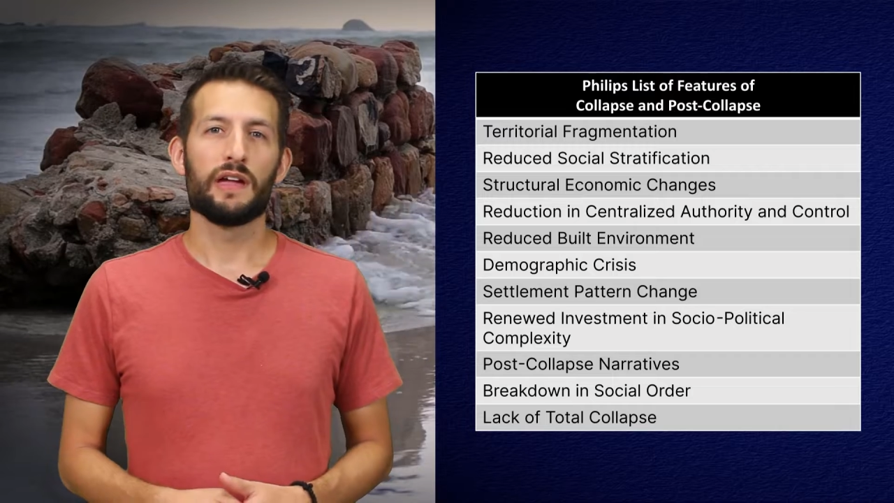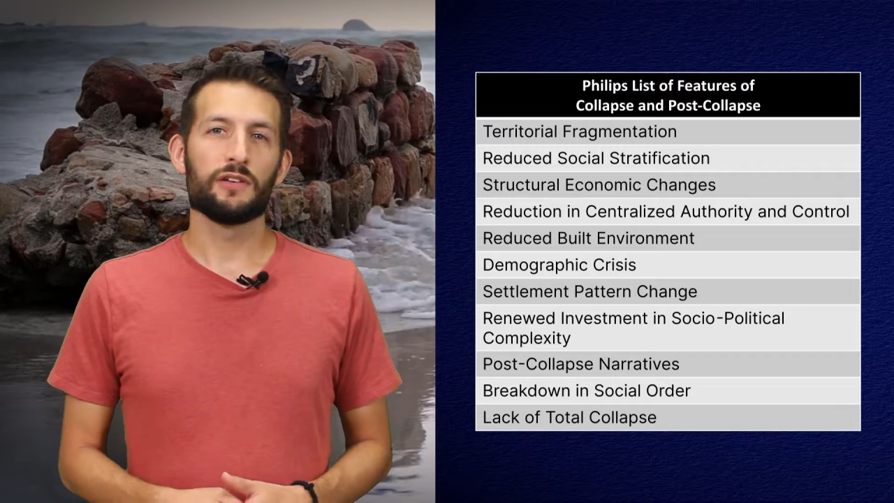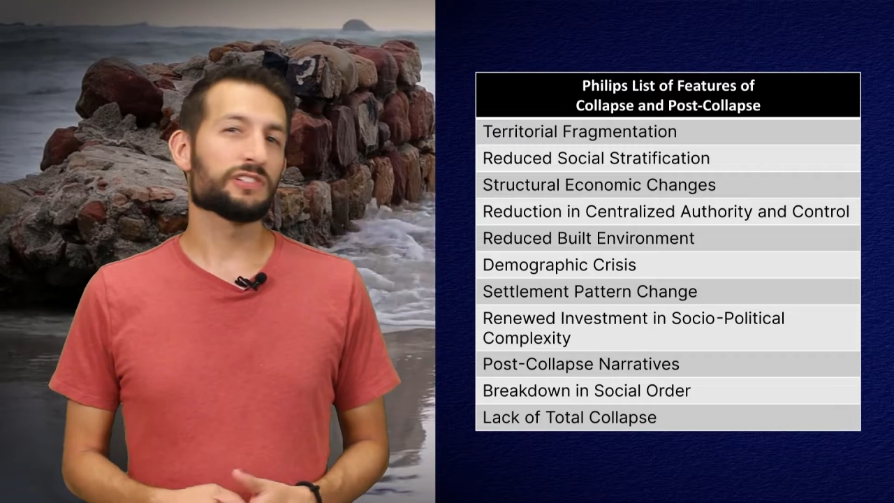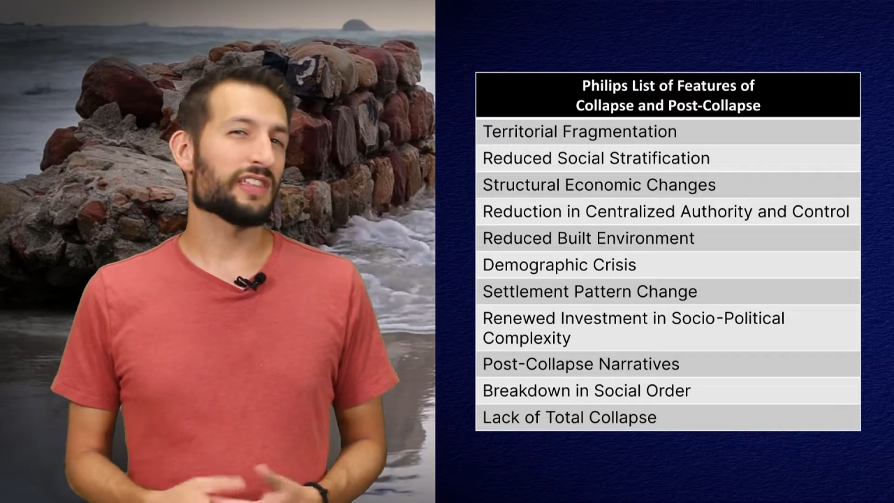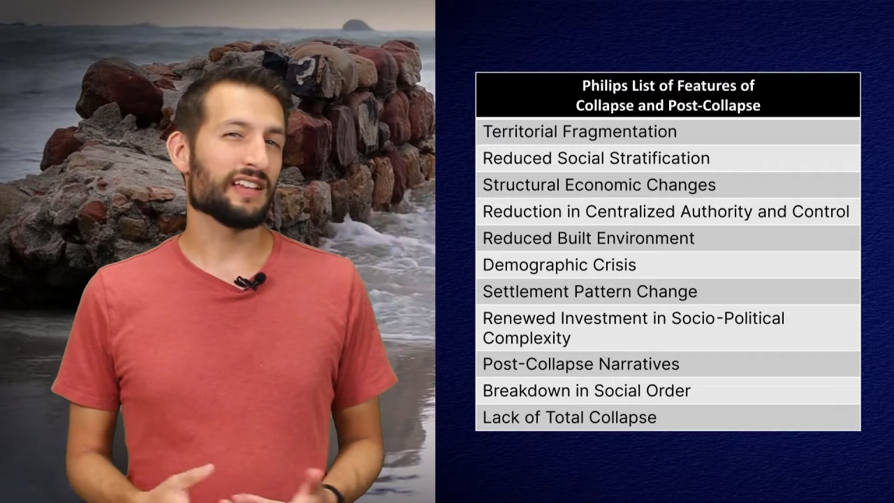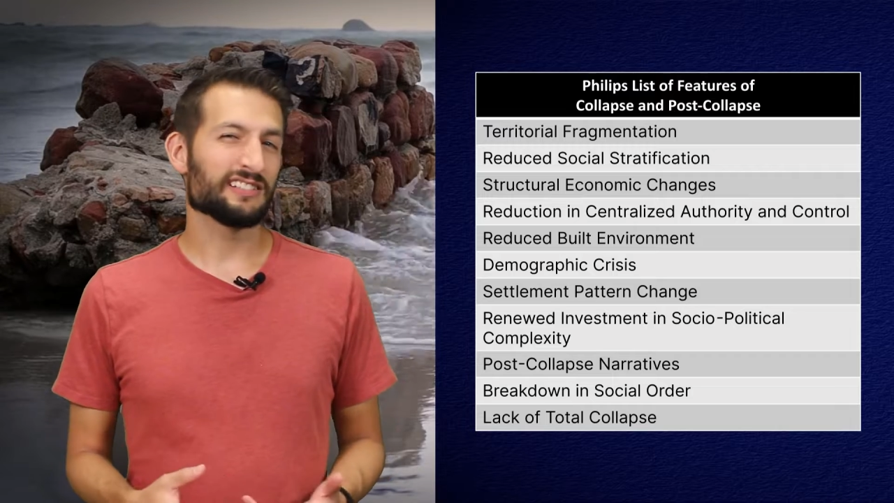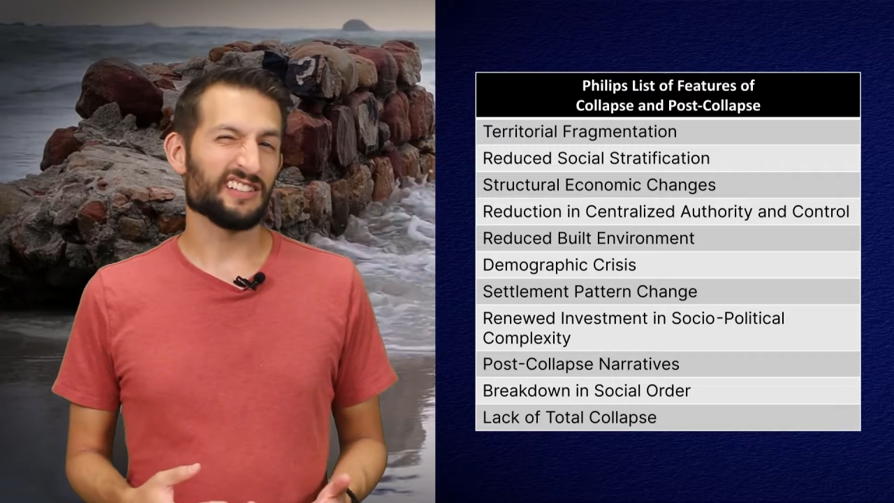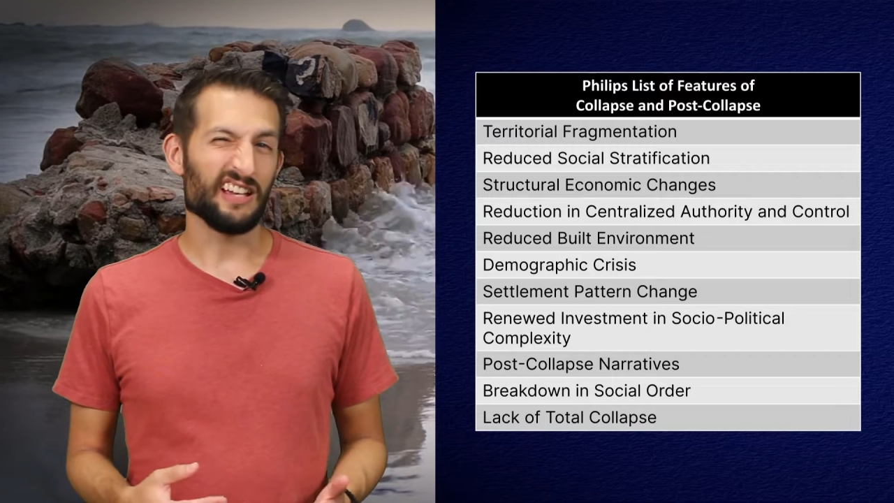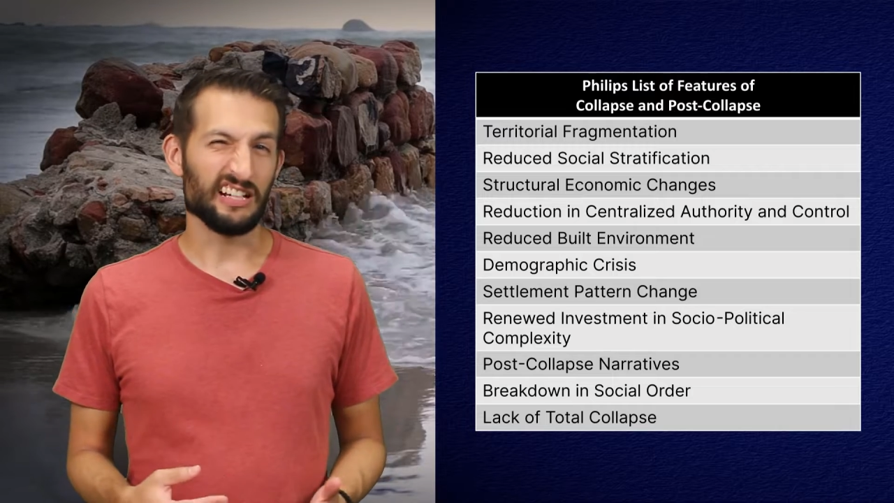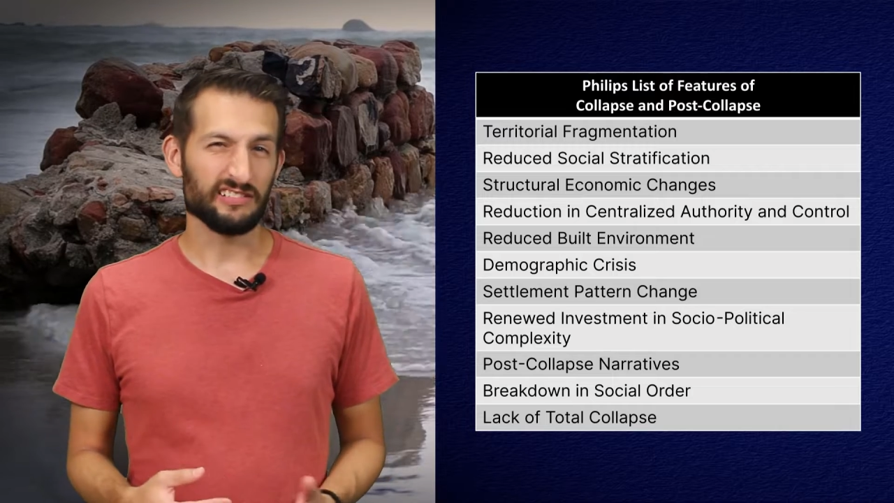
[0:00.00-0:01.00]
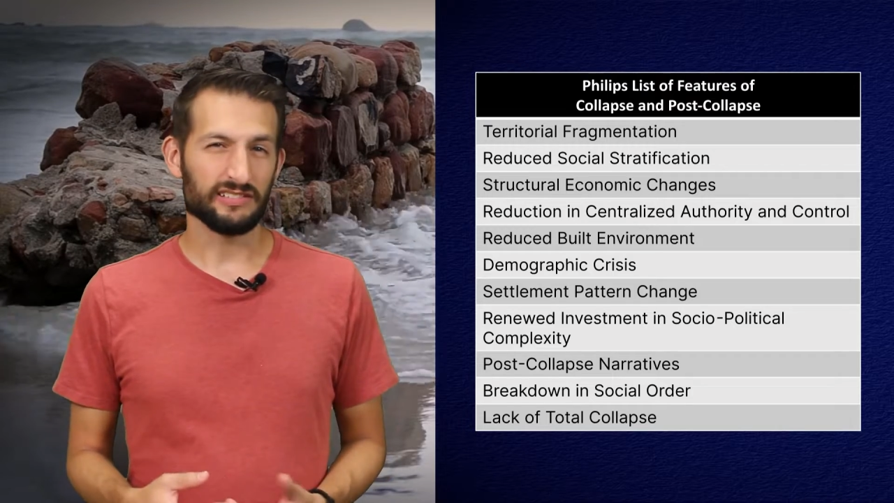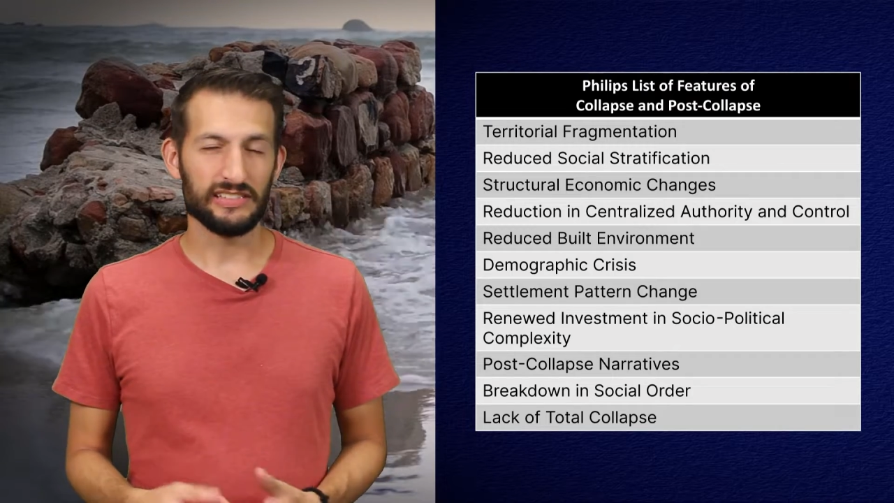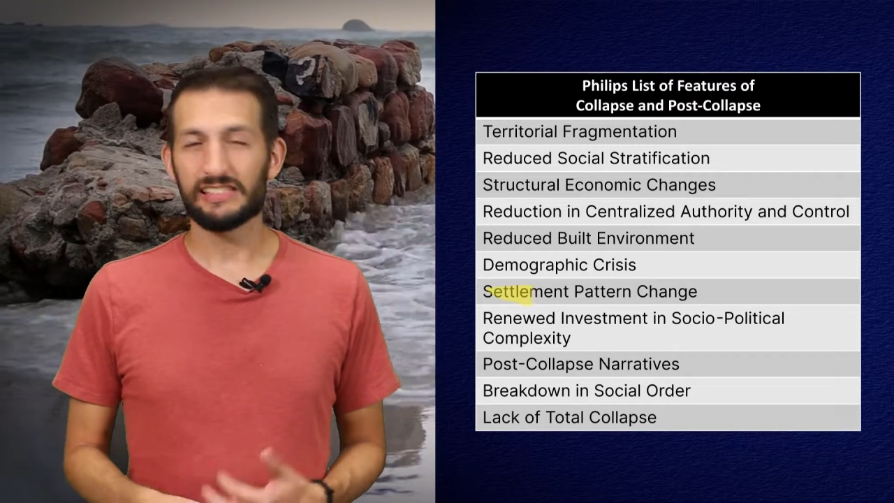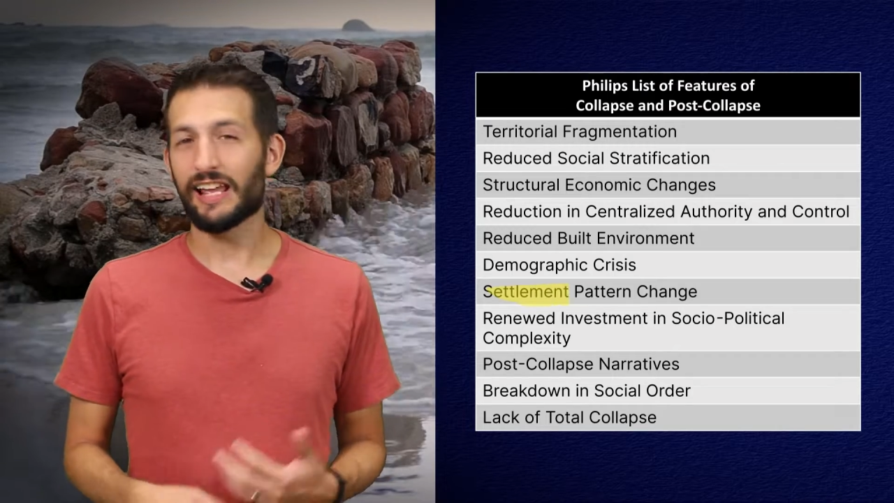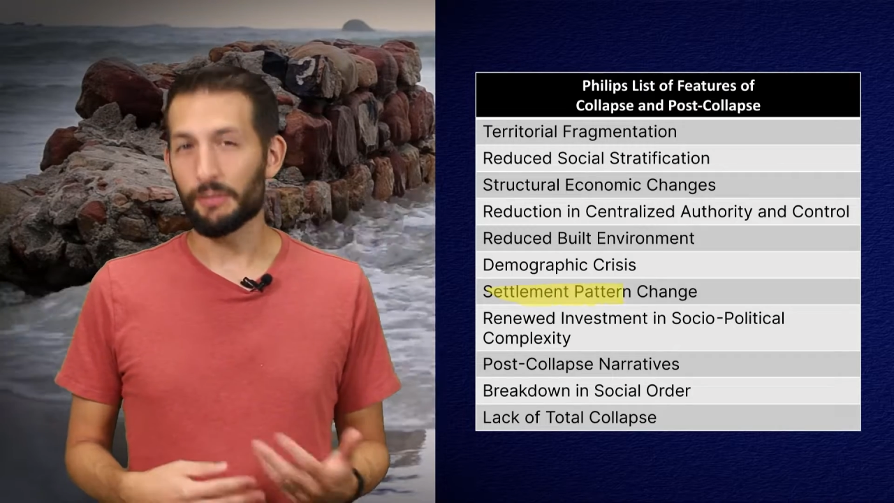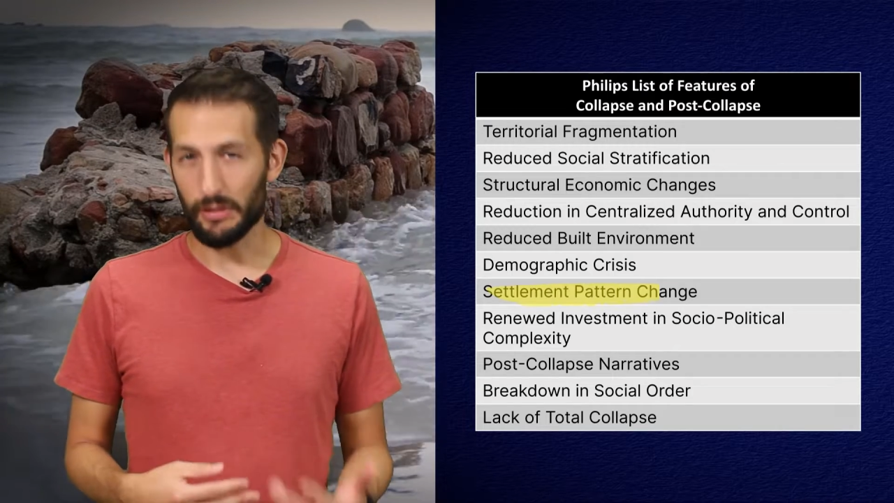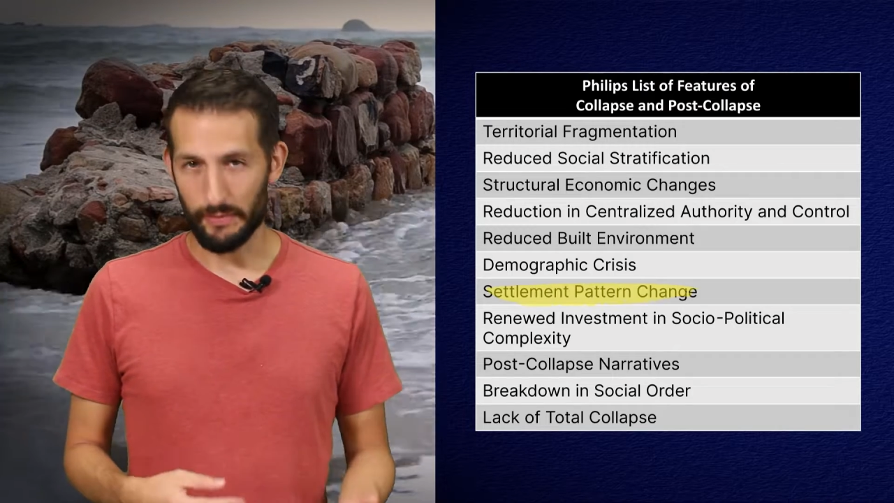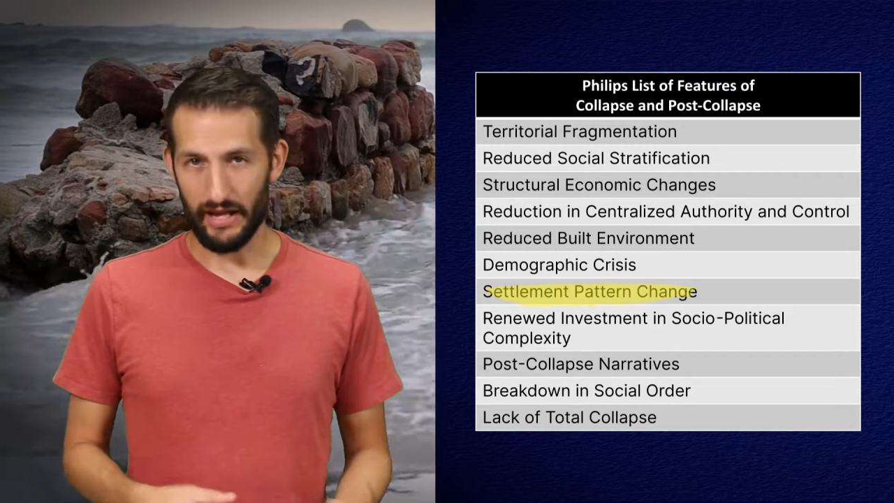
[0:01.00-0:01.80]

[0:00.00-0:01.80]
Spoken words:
You'll see things like settlement